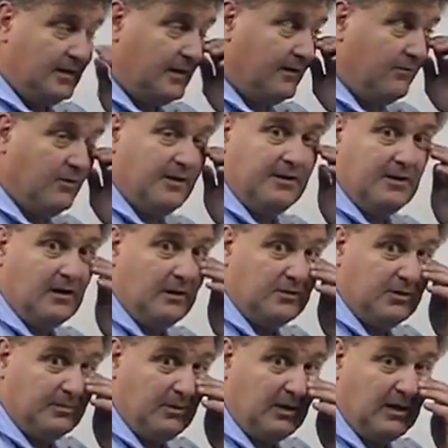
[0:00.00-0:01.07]
I've run the
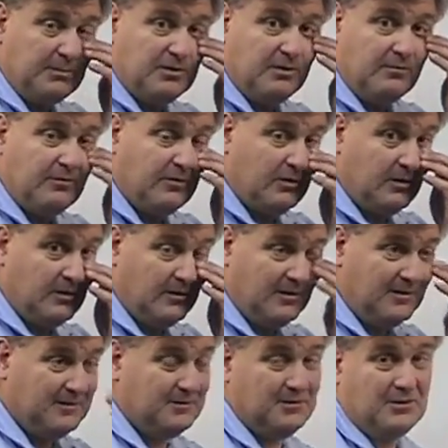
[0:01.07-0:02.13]
triple option for
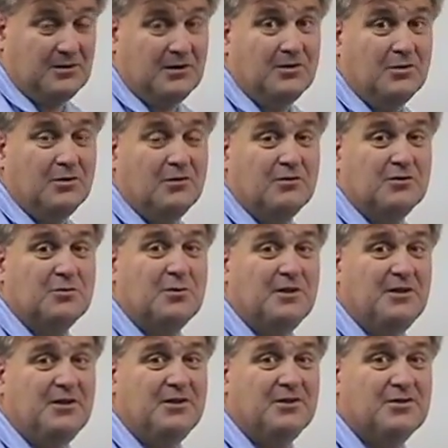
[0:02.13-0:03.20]
a little over
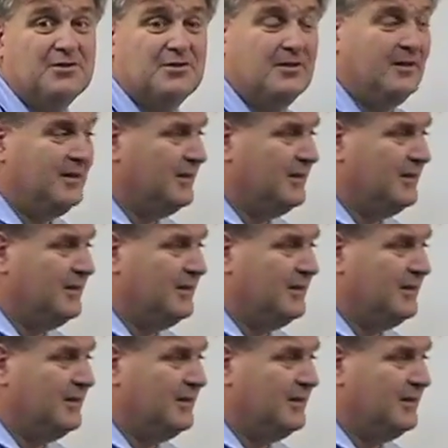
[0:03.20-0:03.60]
20 years.